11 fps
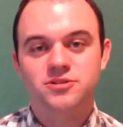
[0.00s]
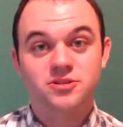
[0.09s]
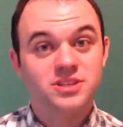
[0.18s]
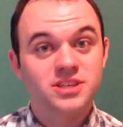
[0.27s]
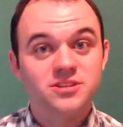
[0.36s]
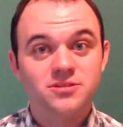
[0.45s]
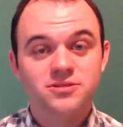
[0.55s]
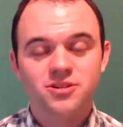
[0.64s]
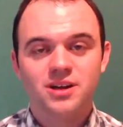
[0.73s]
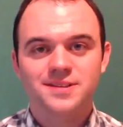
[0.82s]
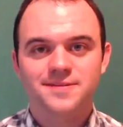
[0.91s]
or did you
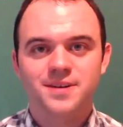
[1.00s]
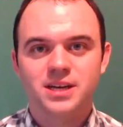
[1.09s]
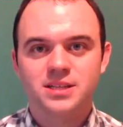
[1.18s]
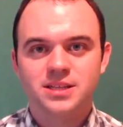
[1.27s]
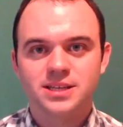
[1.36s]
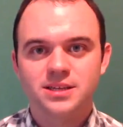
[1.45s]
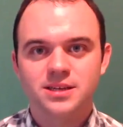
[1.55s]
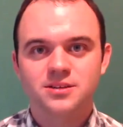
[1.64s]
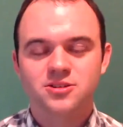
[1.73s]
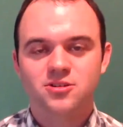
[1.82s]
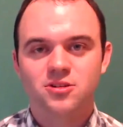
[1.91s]
try to find the
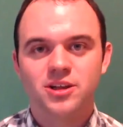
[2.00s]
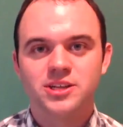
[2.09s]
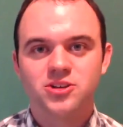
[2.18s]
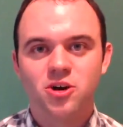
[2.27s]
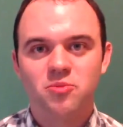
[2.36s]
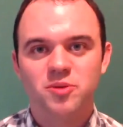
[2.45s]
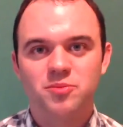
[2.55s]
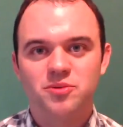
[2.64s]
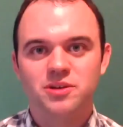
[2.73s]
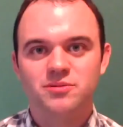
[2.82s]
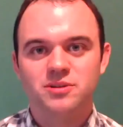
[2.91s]
internal HR
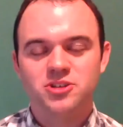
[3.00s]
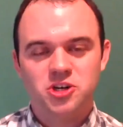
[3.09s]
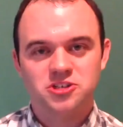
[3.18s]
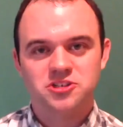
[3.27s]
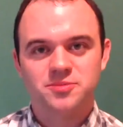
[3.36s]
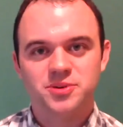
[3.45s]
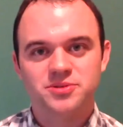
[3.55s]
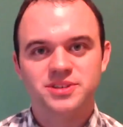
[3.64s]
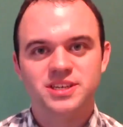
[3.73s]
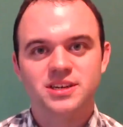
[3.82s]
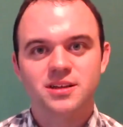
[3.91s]
people that were in charge of the
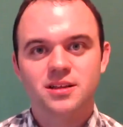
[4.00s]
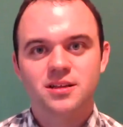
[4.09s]
posting?